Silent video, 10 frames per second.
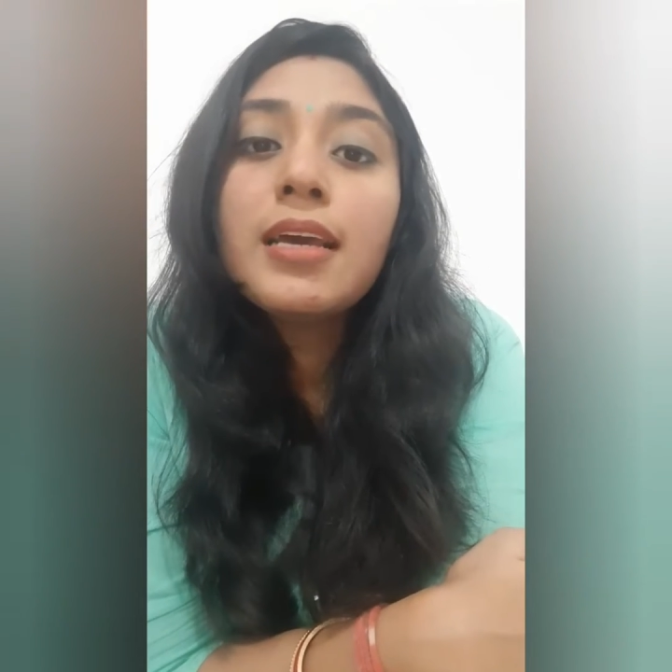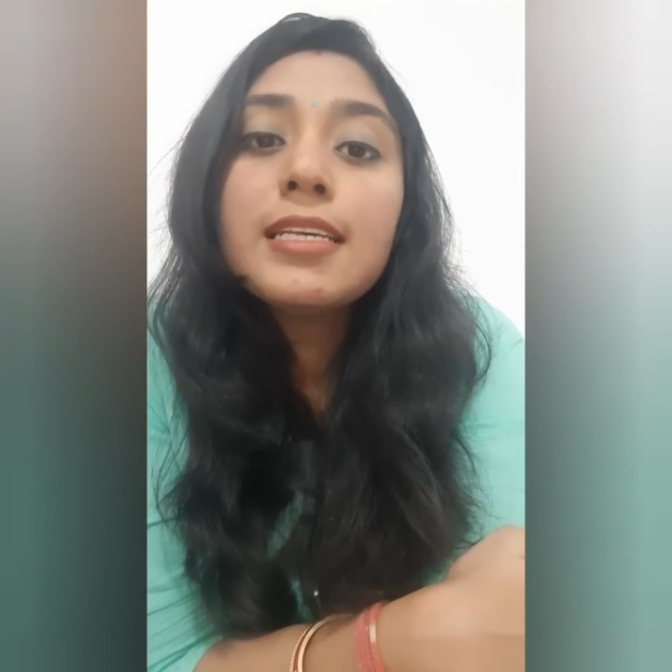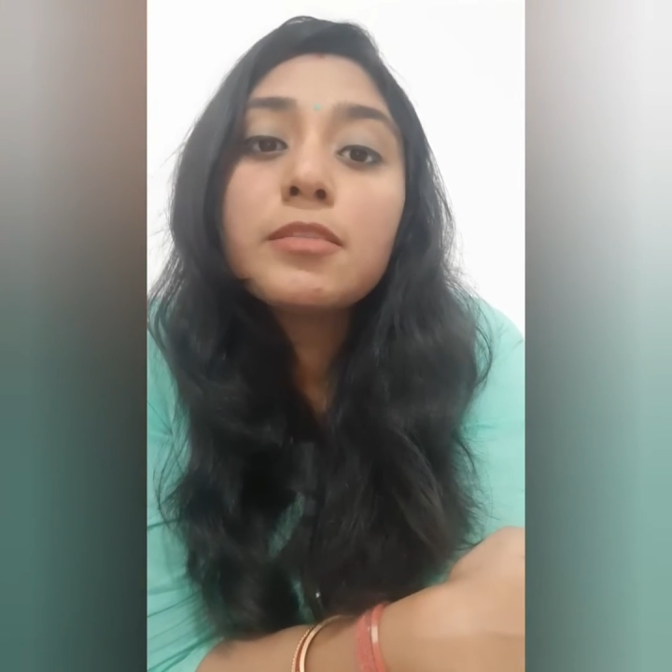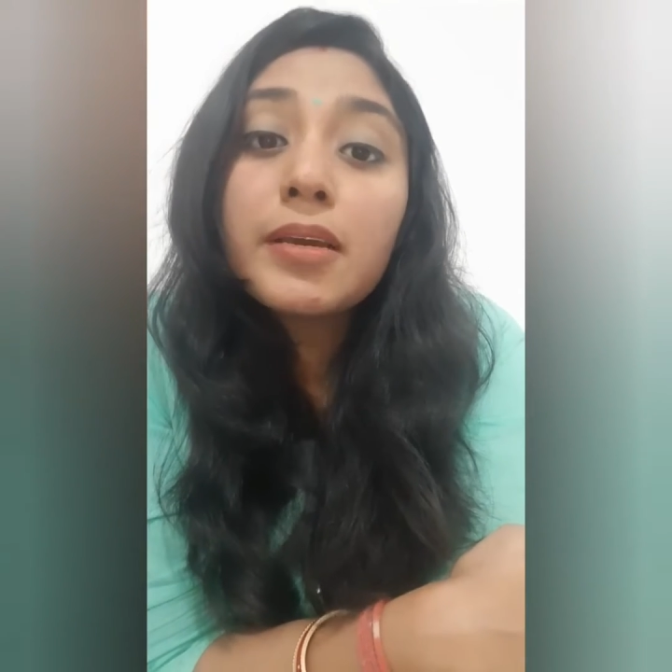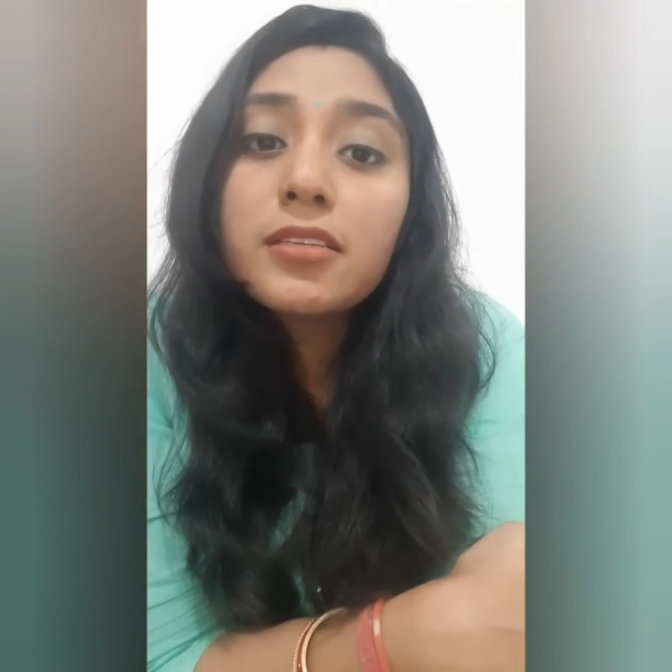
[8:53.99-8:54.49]

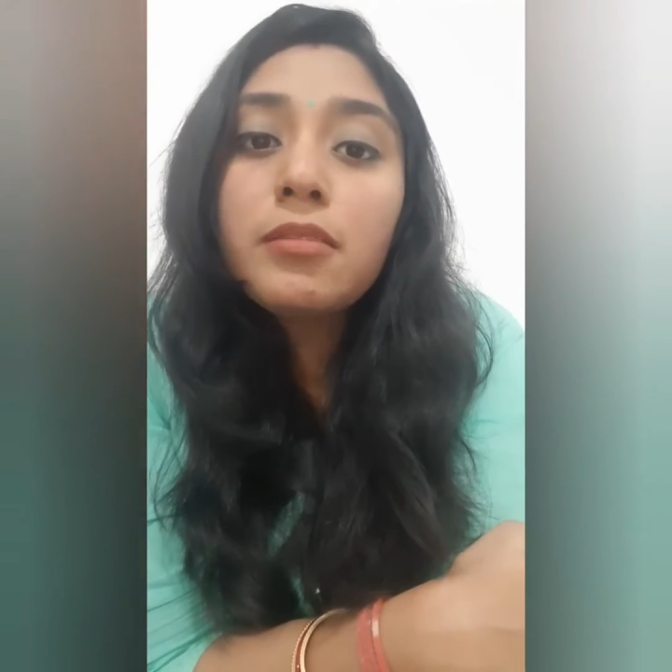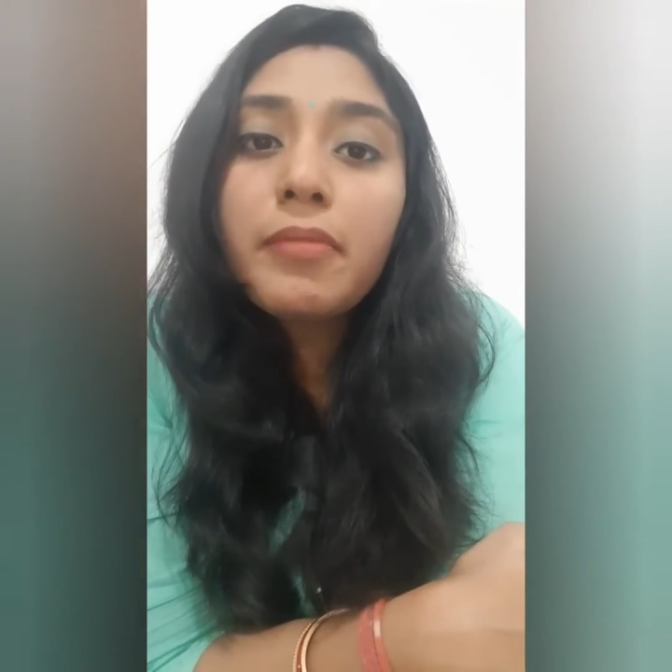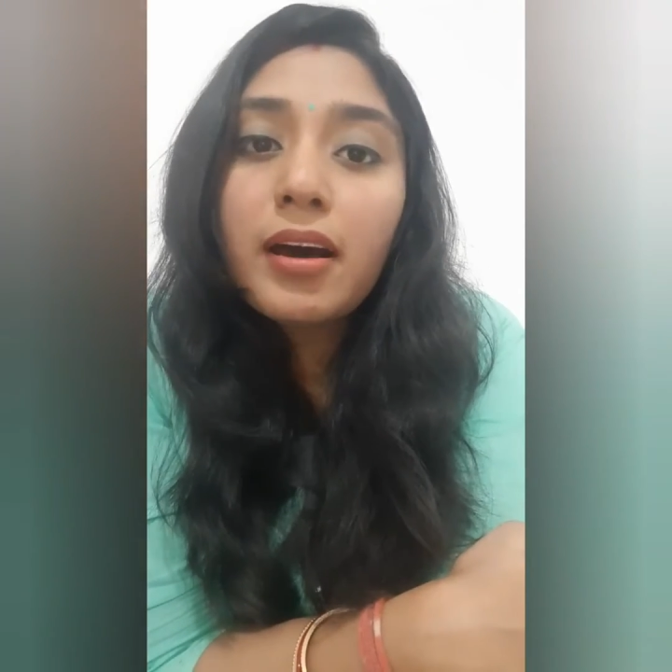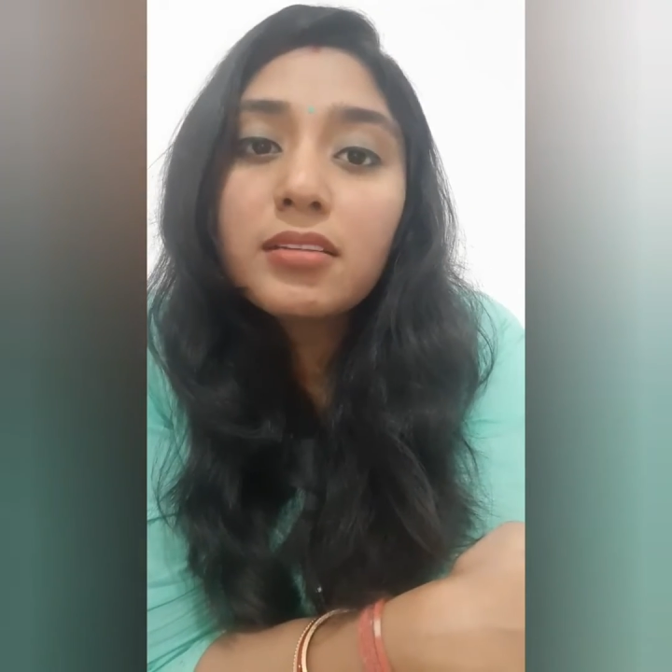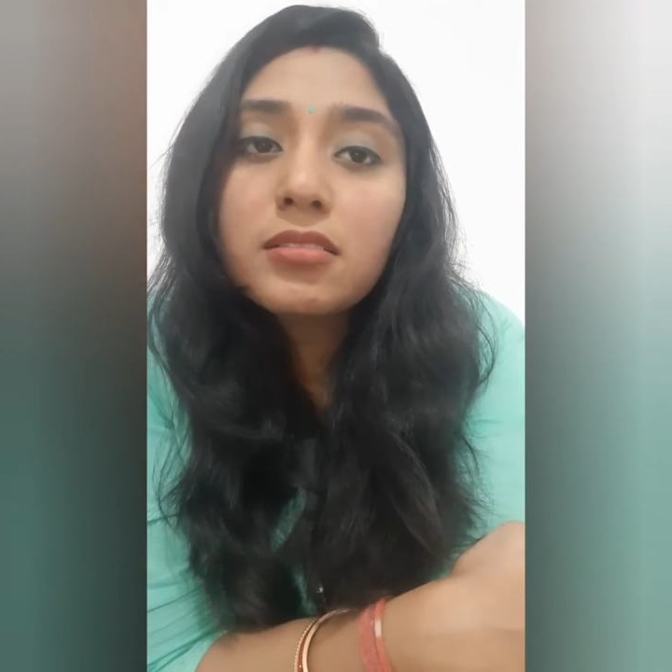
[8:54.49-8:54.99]
special
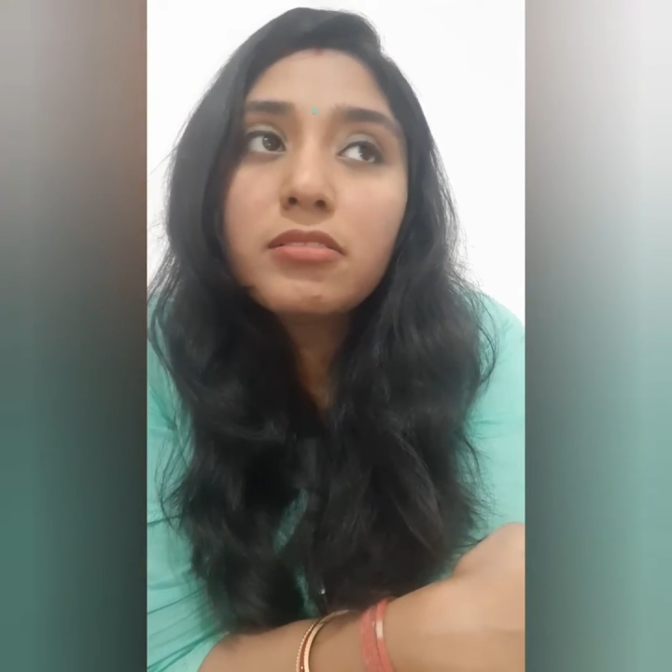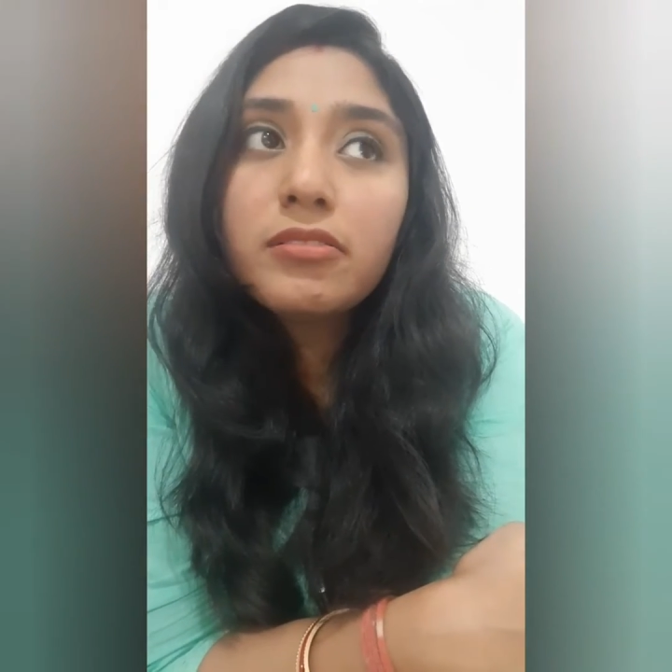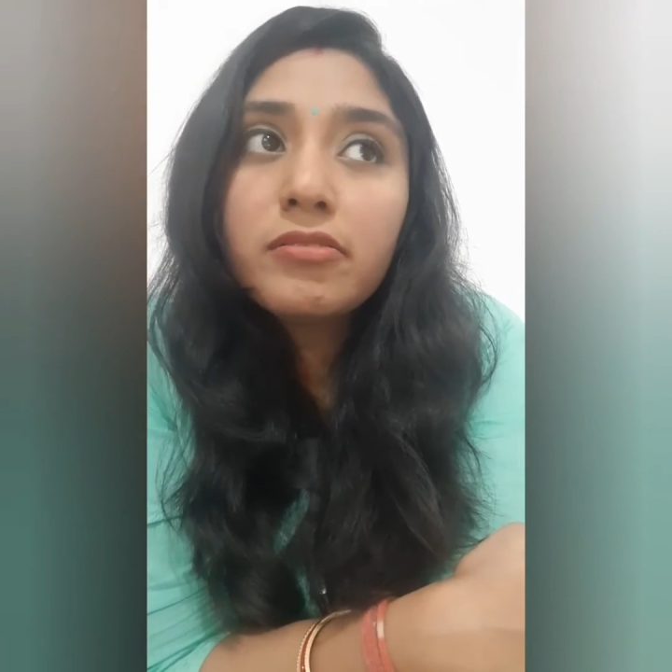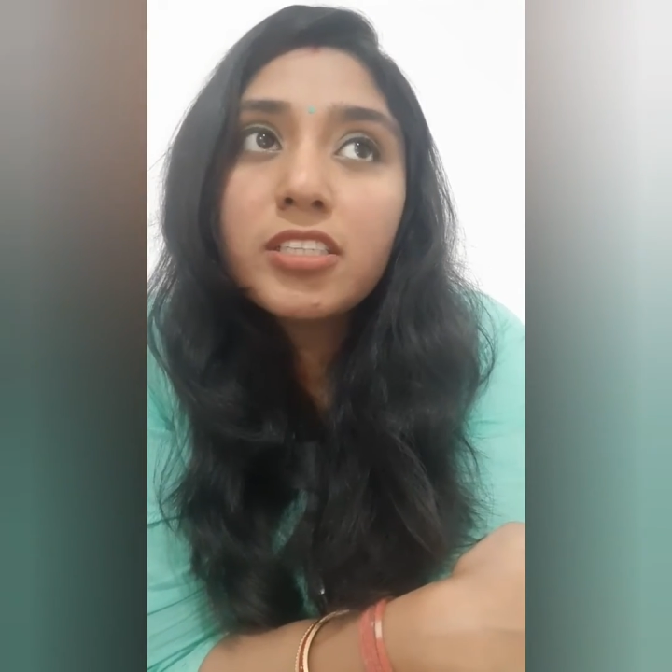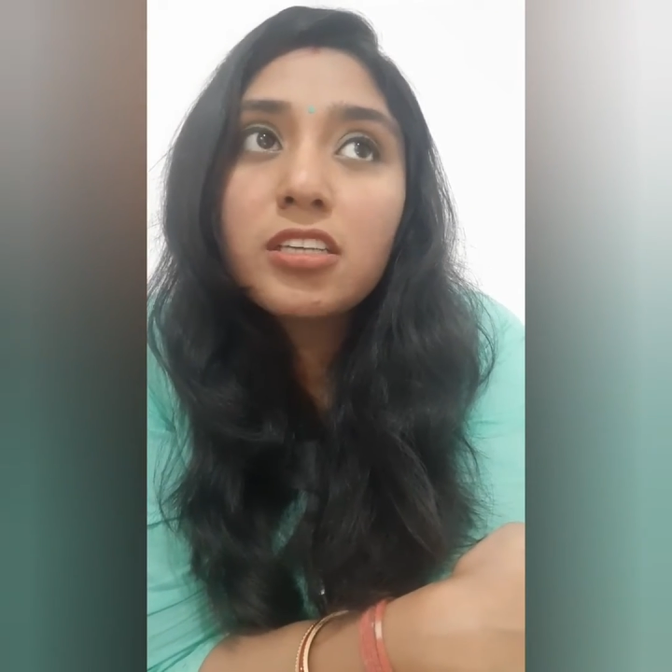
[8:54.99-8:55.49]
masks
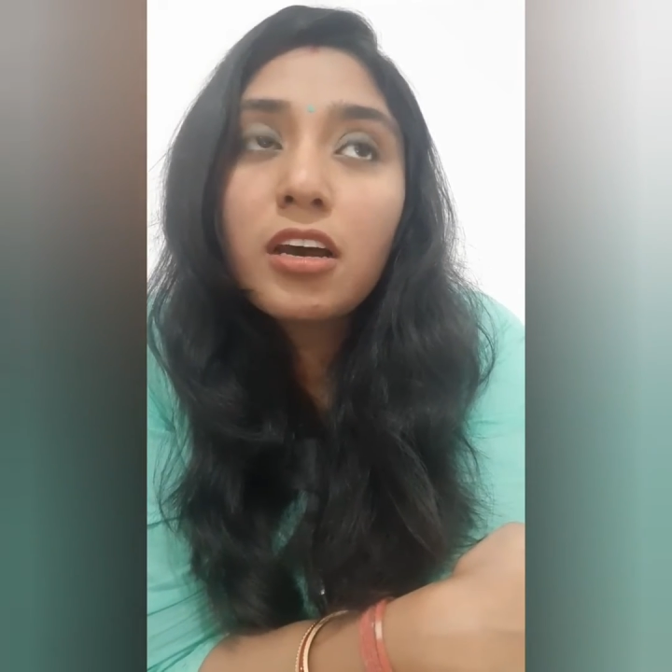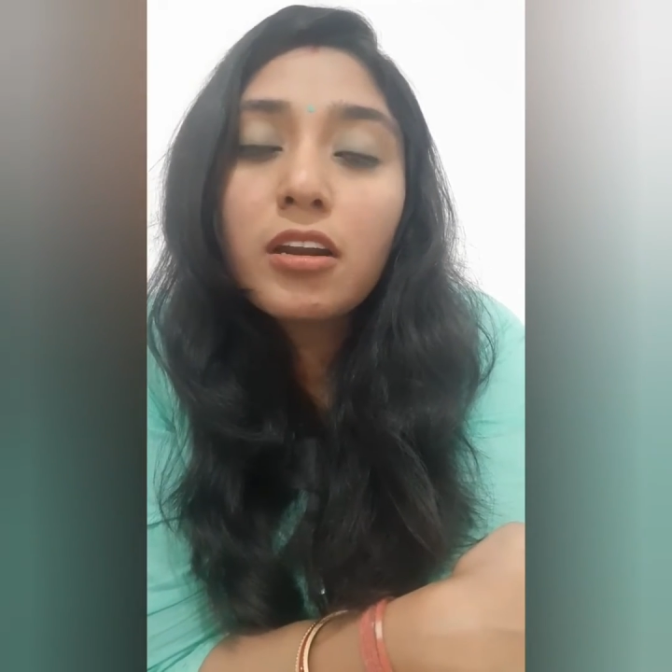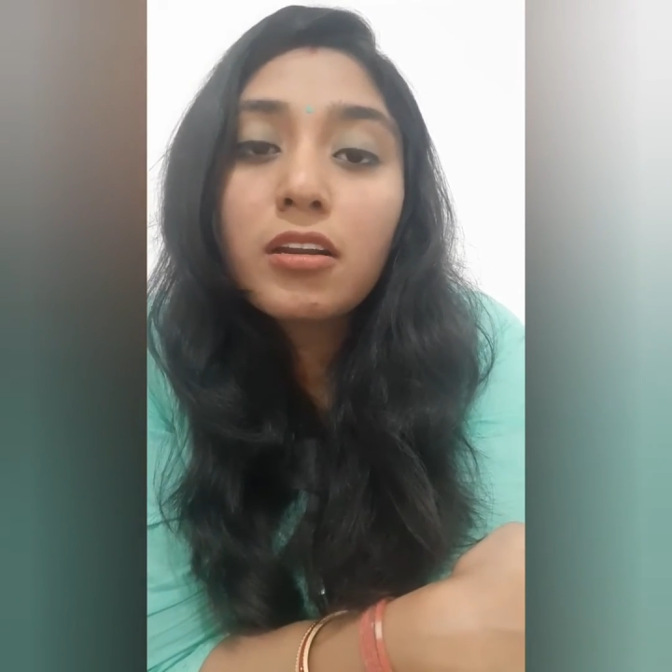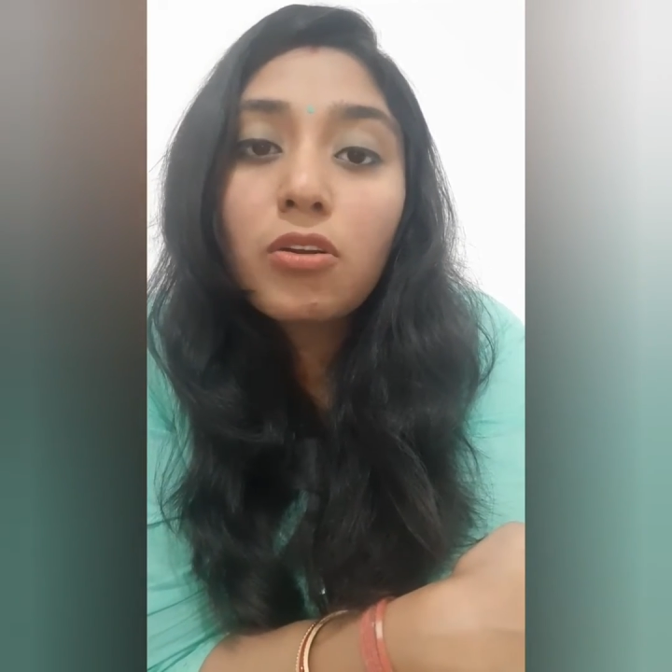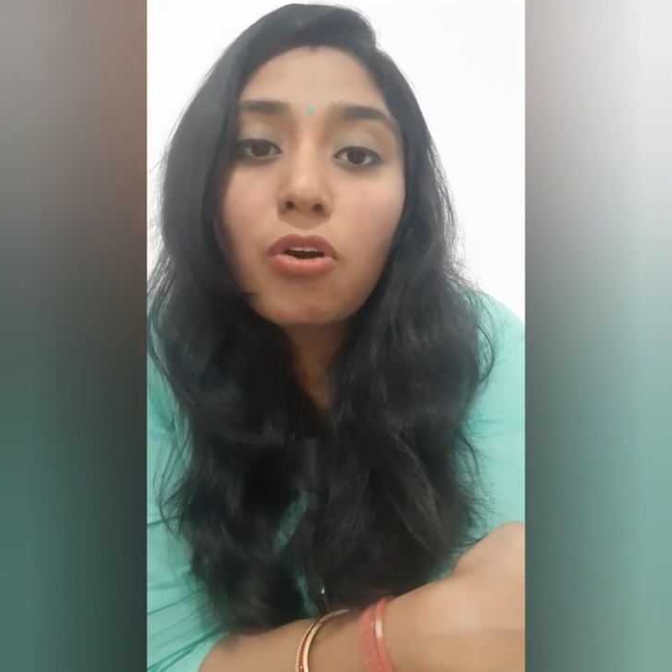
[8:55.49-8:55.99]
which are